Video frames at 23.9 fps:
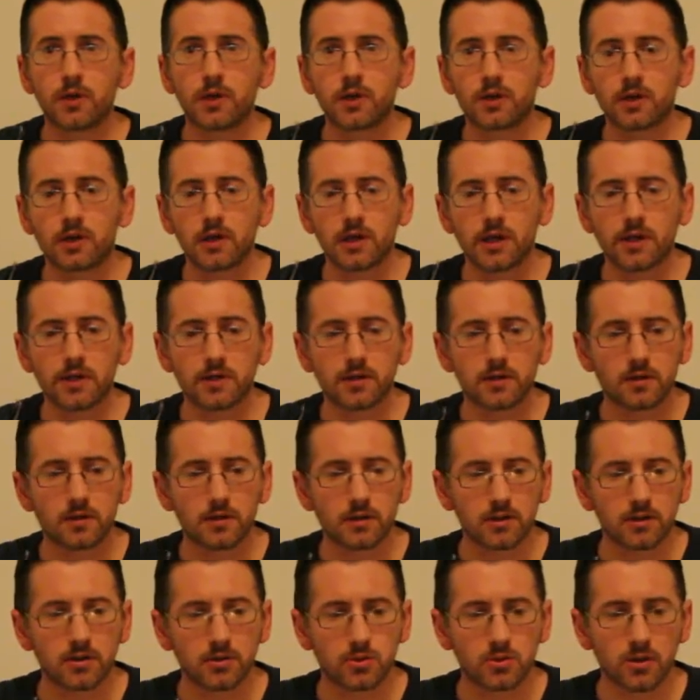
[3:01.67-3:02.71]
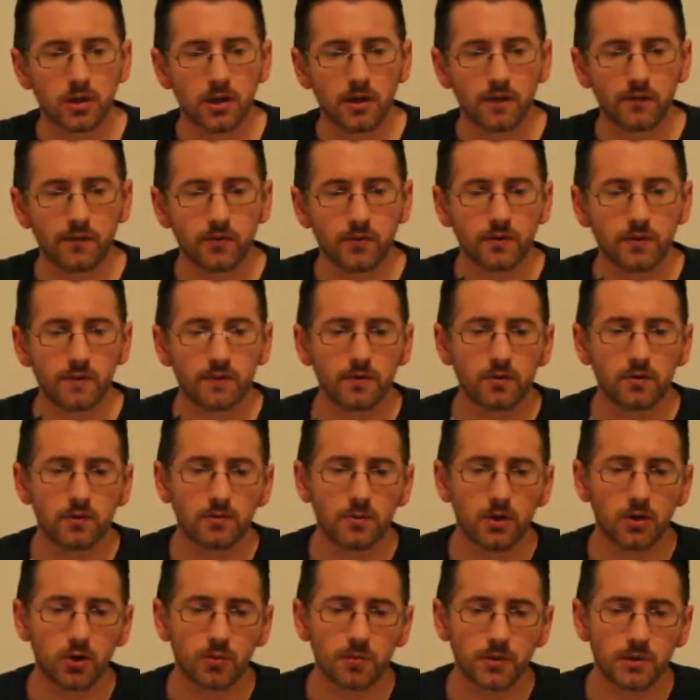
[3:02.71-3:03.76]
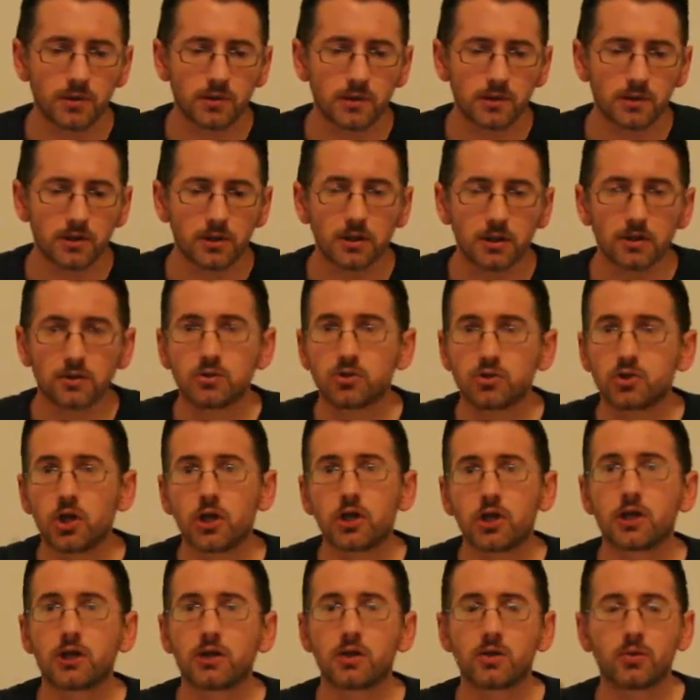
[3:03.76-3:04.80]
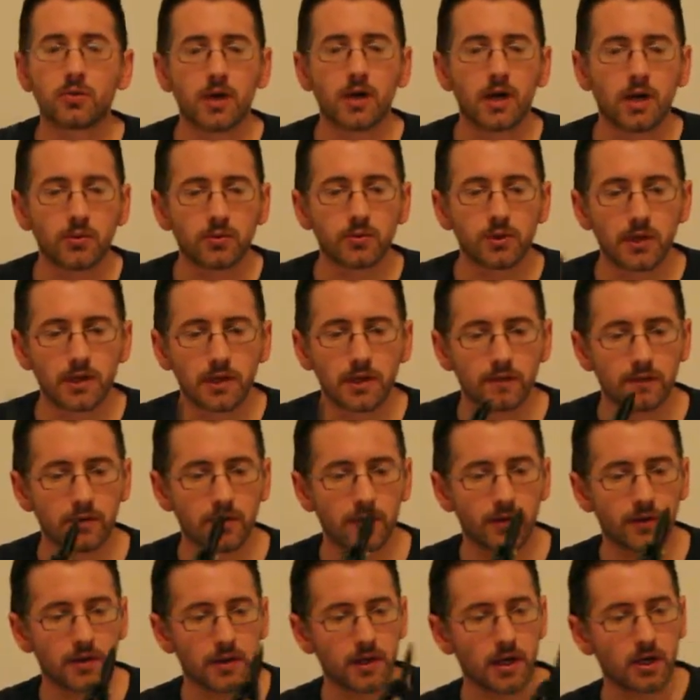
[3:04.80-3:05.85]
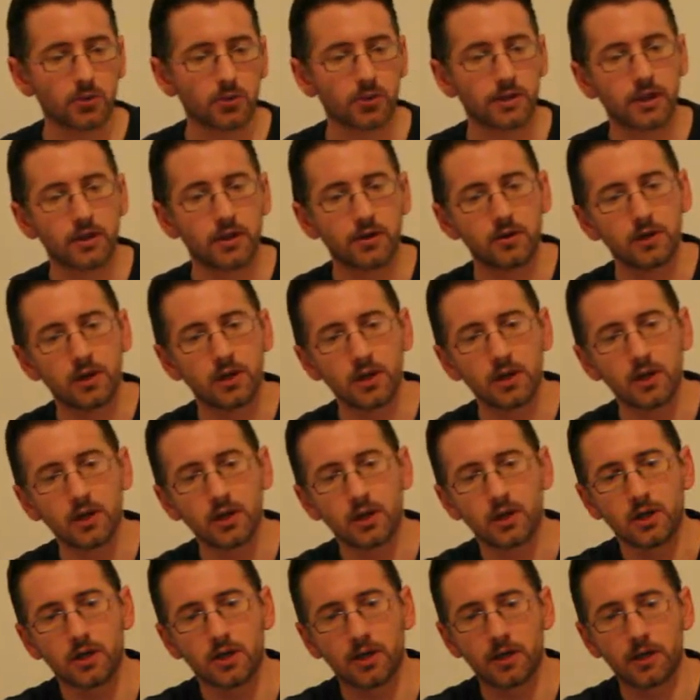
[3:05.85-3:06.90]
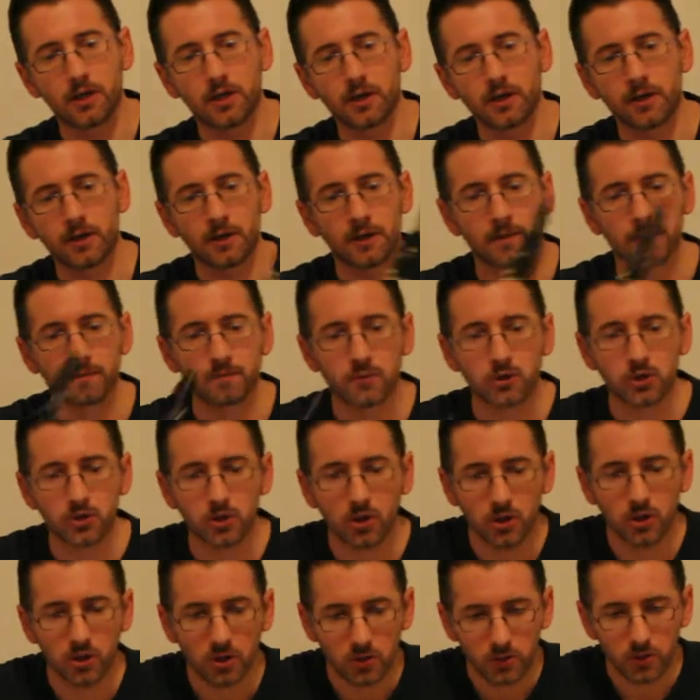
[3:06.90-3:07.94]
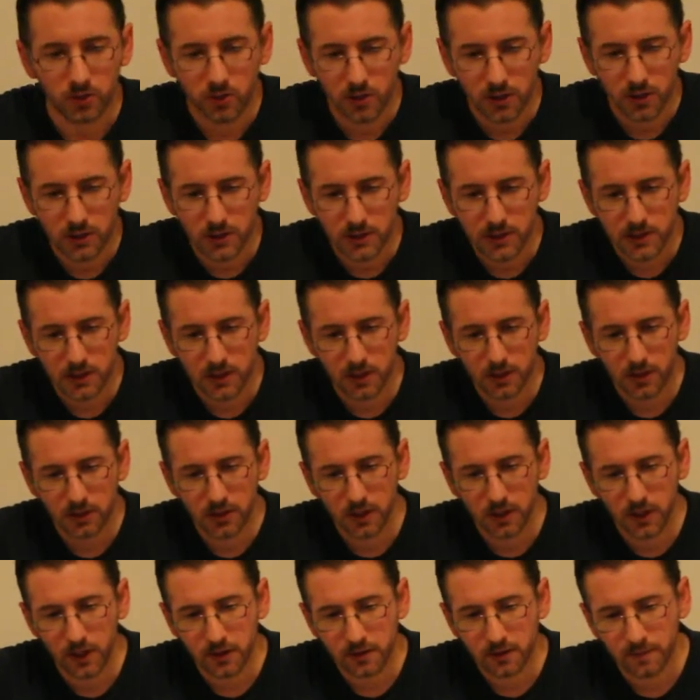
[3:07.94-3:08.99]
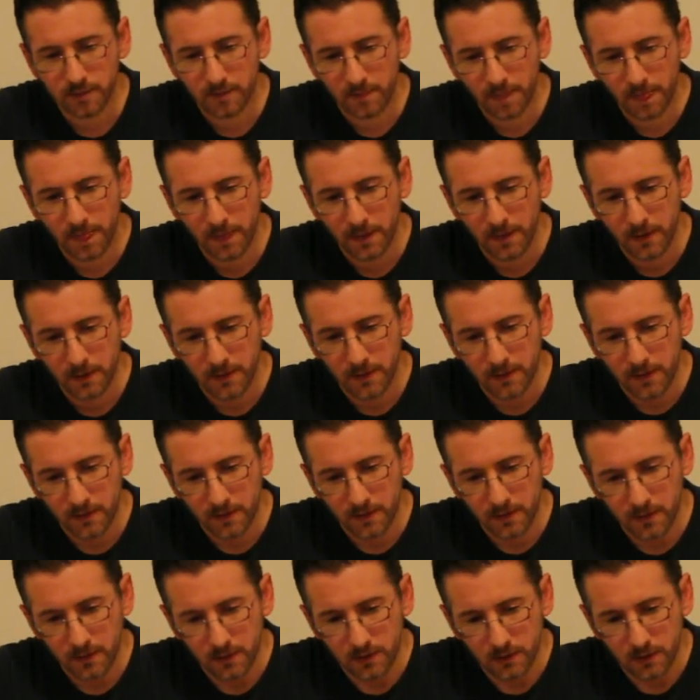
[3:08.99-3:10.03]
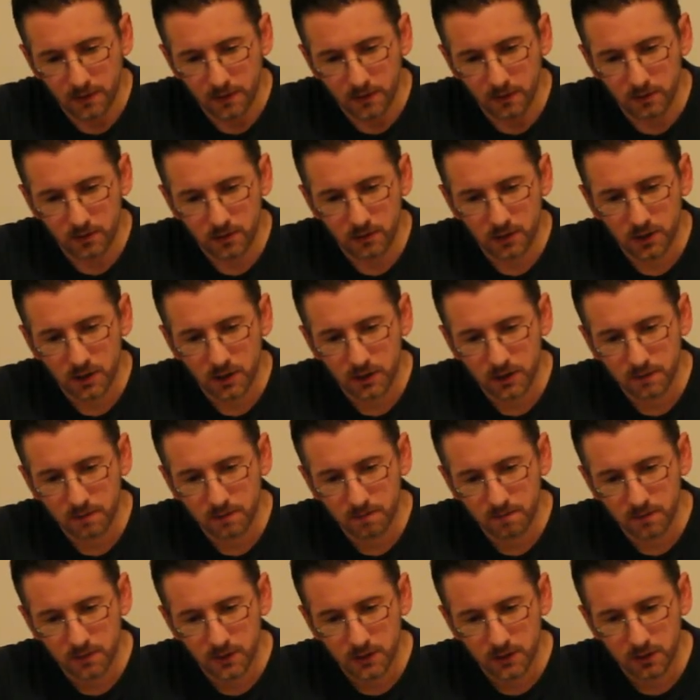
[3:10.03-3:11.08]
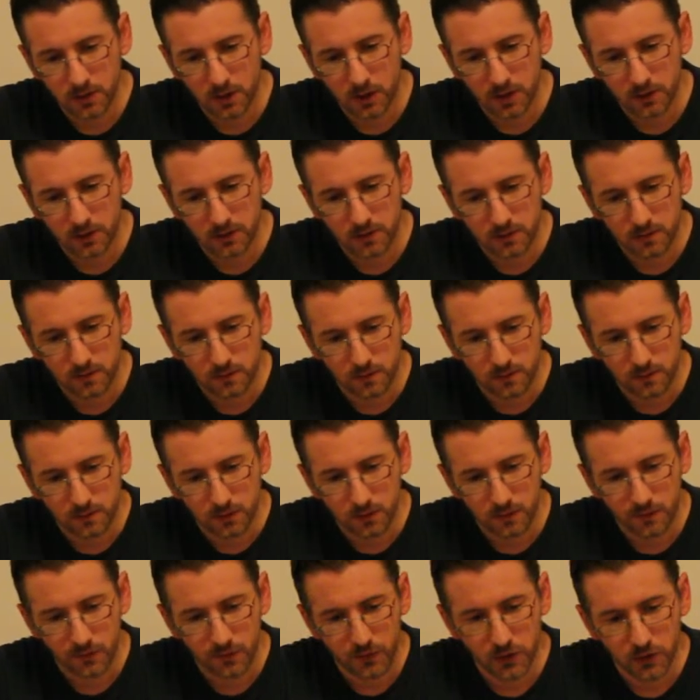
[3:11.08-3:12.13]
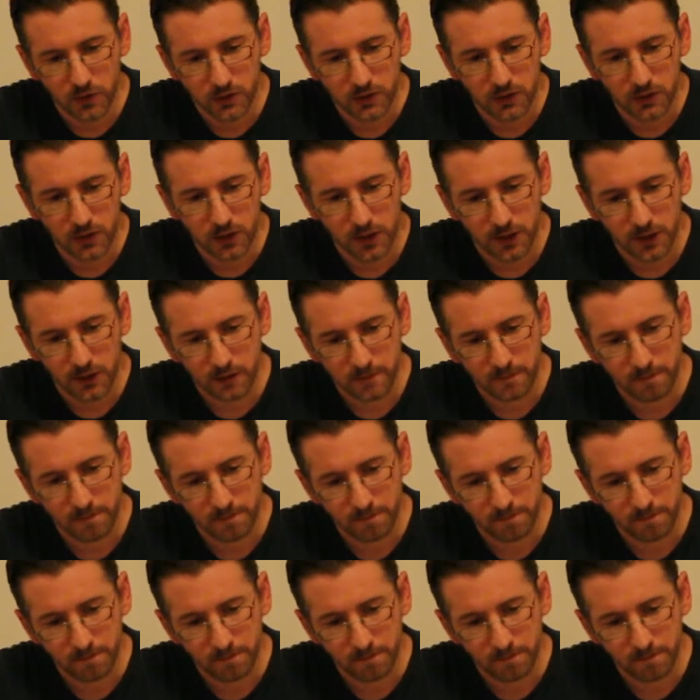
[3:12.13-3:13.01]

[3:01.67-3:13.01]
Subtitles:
and let it dry for a few moments, shake it around, get everything out there. So you can see that you just start your first cut.